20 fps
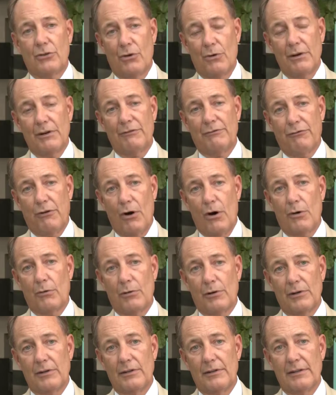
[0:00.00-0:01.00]
going
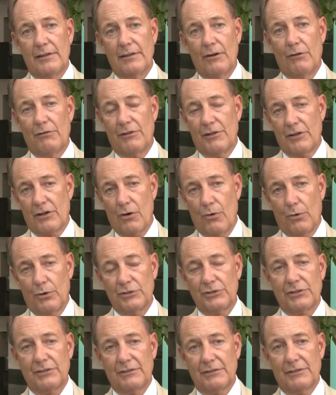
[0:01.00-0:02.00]
forward, over the
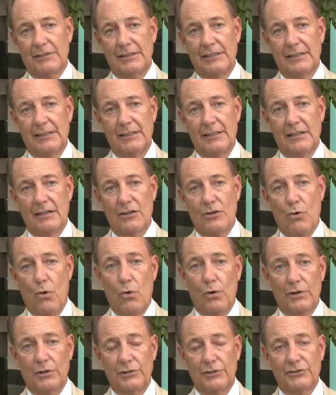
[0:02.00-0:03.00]
course of the
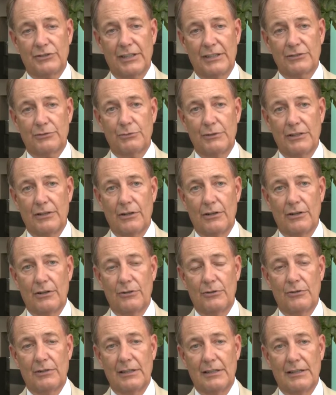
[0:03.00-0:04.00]
quarters as we
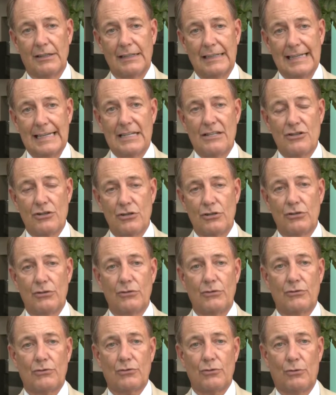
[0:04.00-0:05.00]
go
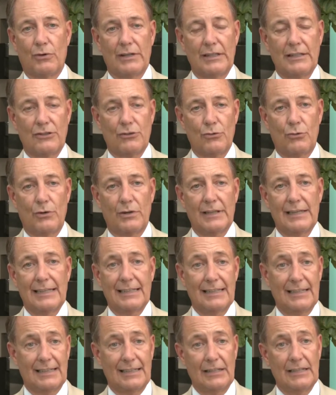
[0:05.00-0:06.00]
into 2020
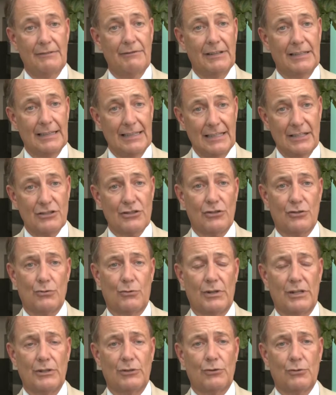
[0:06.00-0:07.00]
and then even into
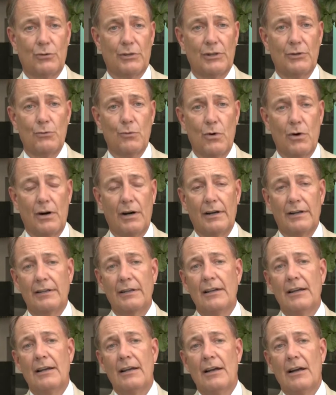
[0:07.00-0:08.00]
2021,
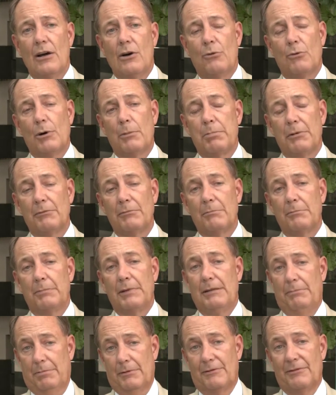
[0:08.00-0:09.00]
we'll
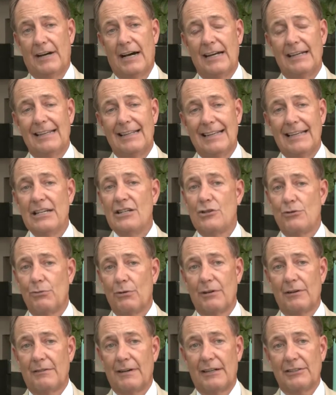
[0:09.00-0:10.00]
be providing each
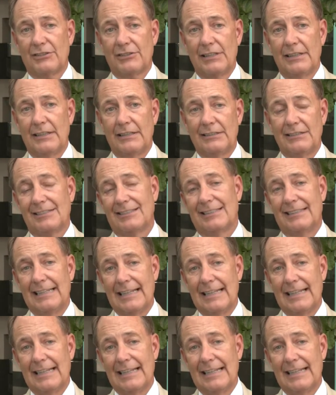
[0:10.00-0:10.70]
one of our cities the